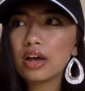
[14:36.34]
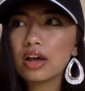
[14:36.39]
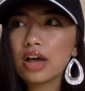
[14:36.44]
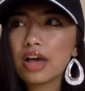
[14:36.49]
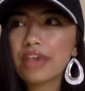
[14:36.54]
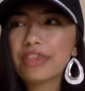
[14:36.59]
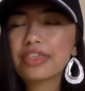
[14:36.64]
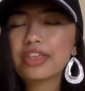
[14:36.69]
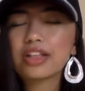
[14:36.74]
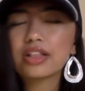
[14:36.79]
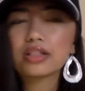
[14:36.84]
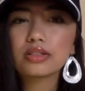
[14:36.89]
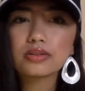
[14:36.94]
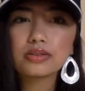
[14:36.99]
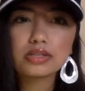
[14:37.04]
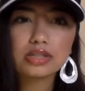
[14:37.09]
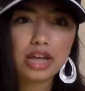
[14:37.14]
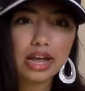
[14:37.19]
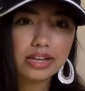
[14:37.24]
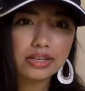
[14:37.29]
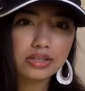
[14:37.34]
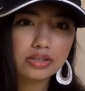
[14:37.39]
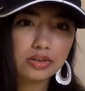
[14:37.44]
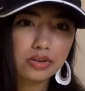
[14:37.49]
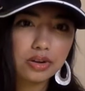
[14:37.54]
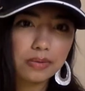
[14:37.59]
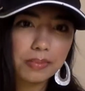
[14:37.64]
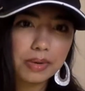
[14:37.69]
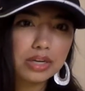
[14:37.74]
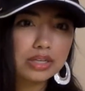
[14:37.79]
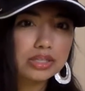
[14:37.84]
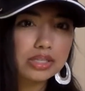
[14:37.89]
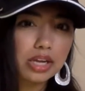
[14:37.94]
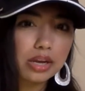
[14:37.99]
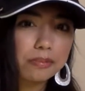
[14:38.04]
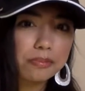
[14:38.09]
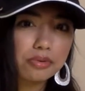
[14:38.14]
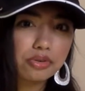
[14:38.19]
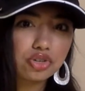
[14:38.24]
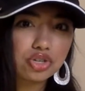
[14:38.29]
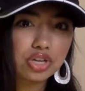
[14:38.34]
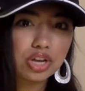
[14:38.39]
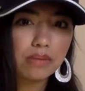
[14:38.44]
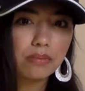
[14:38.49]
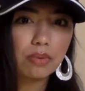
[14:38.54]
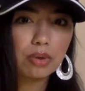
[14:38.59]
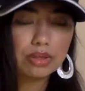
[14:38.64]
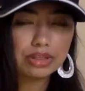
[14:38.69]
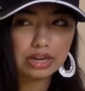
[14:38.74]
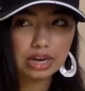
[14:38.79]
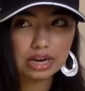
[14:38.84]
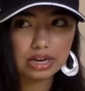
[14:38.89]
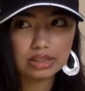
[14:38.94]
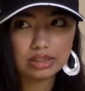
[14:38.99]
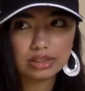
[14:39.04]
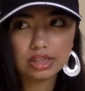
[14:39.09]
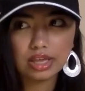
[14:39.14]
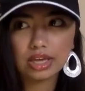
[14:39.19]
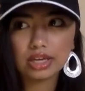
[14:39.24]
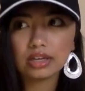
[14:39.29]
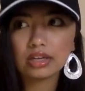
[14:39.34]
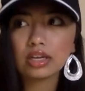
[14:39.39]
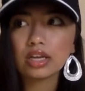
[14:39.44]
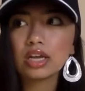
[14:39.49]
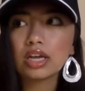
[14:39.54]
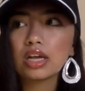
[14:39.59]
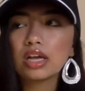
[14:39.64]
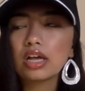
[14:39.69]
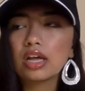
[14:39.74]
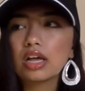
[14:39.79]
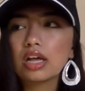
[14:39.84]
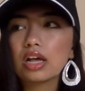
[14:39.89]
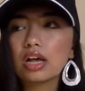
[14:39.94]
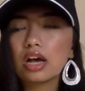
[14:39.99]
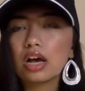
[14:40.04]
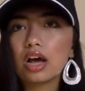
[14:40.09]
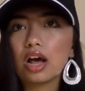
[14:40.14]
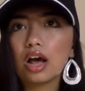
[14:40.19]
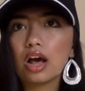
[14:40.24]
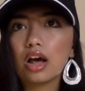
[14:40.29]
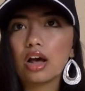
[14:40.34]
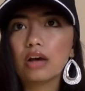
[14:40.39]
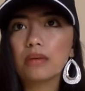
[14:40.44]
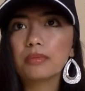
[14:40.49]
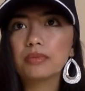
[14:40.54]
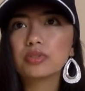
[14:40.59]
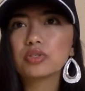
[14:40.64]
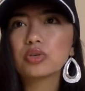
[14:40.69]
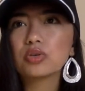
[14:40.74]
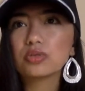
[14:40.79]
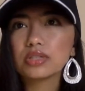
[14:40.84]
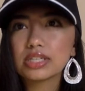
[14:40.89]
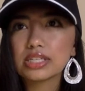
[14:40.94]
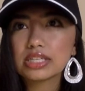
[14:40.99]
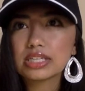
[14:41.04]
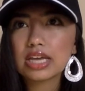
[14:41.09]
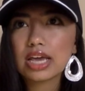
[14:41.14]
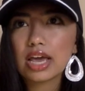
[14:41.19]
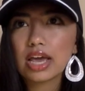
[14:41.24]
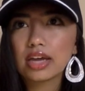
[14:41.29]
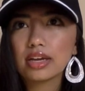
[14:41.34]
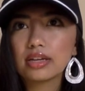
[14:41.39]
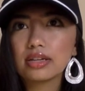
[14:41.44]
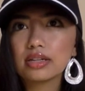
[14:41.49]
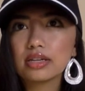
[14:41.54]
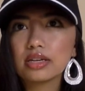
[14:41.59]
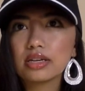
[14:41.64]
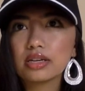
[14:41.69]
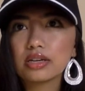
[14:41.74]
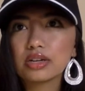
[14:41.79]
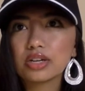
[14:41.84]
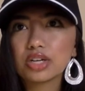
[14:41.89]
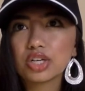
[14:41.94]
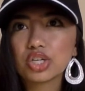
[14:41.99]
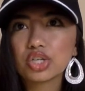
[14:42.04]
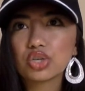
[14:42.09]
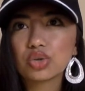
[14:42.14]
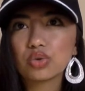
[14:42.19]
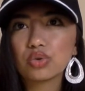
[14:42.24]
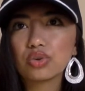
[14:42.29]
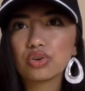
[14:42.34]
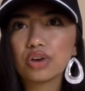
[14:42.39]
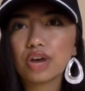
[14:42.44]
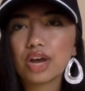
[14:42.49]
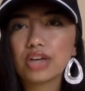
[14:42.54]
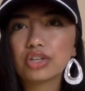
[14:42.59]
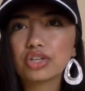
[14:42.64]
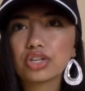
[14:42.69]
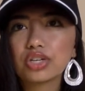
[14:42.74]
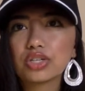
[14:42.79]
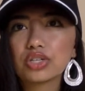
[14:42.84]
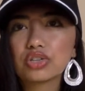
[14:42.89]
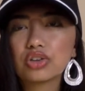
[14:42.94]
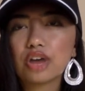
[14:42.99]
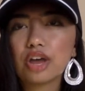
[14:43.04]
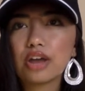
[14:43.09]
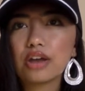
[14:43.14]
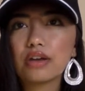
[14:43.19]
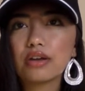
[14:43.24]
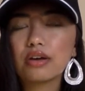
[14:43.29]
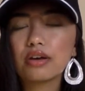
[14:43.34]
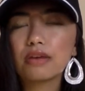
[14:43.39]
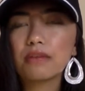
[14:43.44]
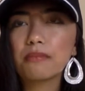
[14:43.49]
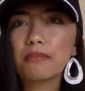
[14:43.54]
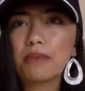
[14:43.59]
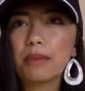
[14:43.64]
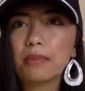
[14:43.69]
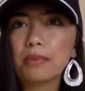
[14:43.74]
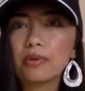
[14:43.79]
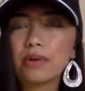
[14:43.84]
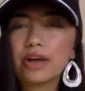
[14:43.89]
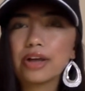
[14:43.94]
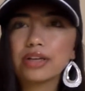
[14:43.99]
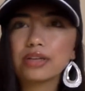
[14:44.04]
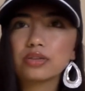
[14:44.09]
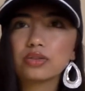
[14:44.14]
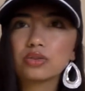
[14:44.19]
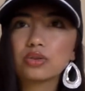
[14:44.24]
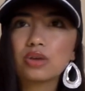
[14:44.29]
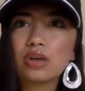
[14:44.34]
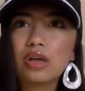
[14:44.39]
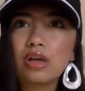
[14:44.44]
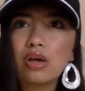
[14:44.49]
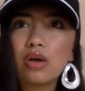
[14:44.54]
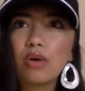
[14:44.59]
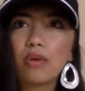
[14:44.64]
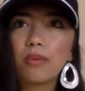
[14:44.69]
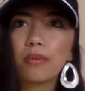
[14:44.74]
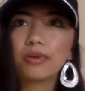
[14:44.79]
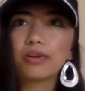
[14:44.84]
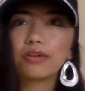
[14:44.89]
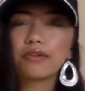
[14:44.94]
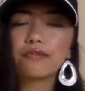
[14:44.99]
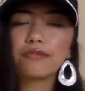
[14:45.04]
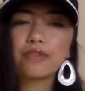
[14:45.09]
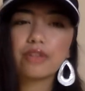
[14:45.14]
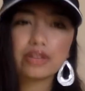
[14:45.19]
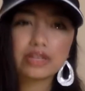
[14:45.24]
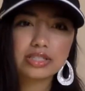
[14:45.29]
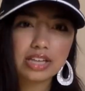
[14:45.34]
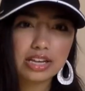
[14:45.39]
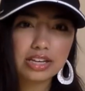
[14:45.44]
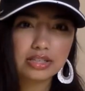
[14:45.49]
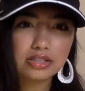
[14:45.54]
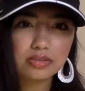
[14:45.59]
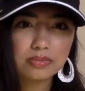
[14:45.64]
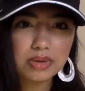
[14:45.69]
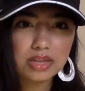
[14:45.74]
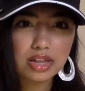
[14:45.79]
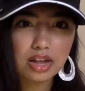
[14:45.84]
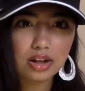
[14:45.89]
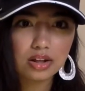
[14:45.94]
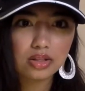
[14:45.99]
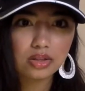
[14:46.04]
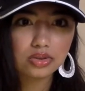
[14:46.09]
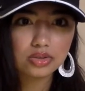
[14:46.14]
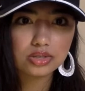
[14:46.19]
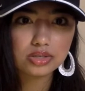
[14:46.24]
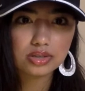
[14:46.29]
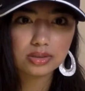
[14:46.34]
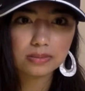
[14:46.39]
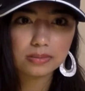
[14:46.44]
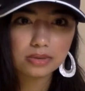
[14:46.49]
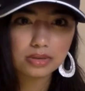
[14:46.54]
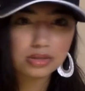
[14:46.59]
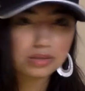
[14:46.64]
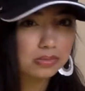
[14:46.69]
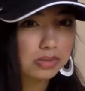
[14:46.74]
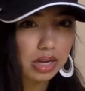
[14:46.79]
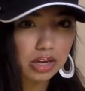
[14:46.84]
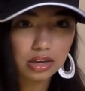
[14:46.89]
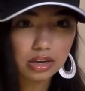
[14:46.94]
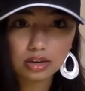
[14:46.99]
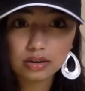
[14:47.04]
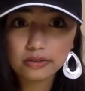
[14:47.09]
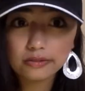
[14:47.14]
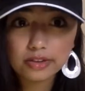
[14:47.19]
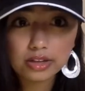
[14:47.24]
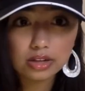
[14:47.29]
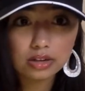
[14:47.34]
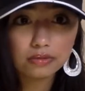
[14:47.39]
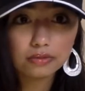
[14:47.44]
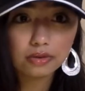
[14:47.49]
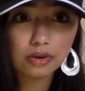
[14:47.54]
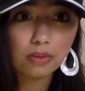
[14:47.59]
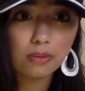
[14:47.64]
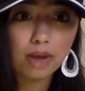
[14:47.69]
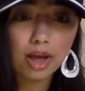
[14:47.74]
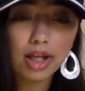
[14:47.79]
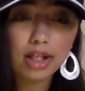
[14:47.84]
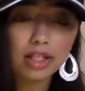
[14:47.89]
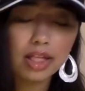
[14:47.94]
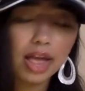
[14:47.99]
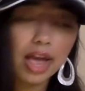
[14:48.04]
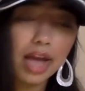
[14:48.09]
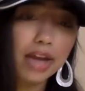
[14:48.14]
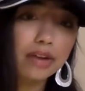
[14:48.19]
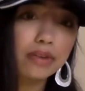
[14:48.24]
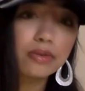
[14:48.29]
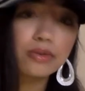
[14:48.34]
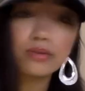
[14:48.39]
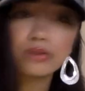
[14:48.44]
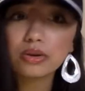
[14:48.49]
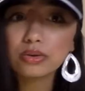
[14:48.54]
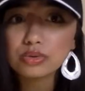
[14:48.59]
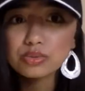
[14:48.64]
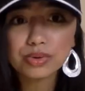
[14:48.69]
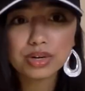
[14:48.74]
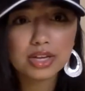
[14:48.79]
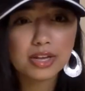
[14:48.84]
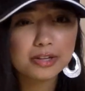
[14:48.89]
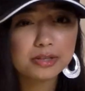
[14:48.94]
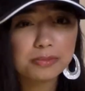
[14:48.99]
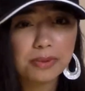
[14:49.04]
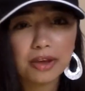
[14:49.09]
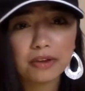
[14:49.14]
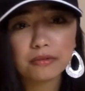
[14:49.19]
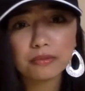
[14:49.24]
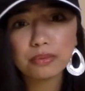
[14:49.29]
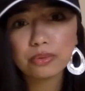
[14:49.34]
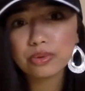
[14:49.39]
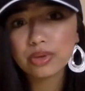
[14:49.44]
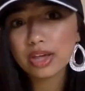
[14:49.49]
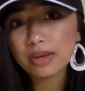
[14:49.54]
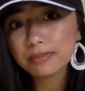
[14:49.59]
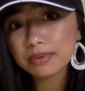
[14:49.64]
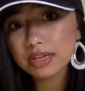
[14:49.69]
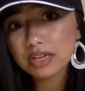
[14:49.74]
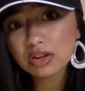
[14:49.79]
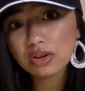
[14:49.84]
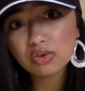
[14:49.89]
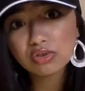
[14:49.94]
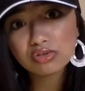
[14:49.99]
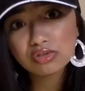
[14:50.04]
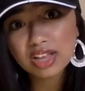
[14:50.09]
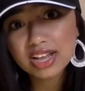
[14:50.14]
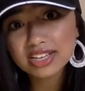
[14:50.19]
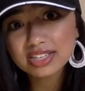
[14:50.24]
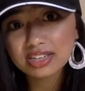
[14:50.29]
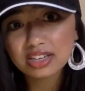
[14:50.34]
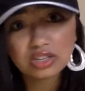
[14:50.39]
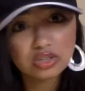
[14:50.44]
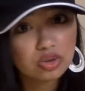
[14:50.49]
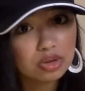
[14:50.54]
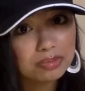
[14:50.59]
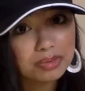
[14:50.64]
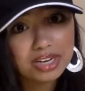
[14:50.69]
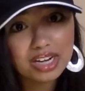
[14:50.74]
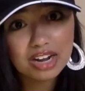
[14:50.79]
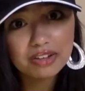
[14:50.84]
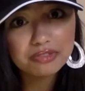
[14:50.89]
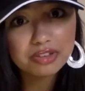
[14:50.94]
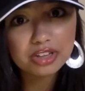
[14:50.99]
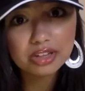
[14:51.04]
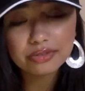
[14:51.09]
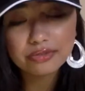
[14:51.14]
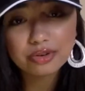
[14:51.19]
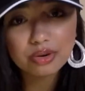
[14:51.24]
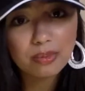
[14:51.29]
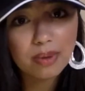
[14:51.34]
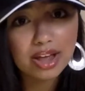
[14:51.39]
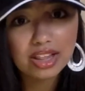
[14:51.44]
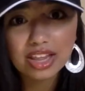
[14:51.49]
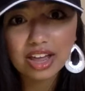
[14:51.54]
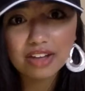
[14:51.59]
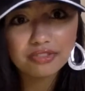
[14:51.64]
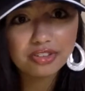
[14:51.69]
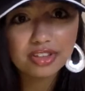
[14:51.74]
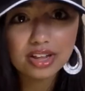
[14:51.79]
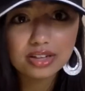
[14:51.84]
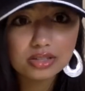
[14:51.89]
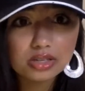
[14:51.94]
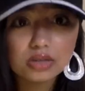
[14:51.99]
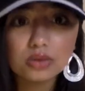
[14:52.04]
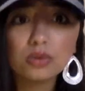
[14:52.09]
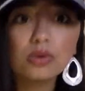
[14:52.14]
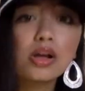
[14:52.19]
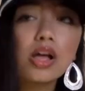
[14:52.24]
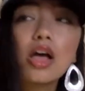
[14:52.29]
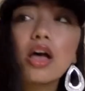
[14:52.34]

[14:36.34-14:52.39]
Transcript: I think those last thirty minutes I appreciate more than anything. Um, I was holding his hand and leaning on his shoulder and just trying to memorize what it feels like to be that close to him, because I'm not going to feel it for a while. And who knows, when he gets back from boot camp, he can go to Alaska, so I might not feel it for a while after that, too.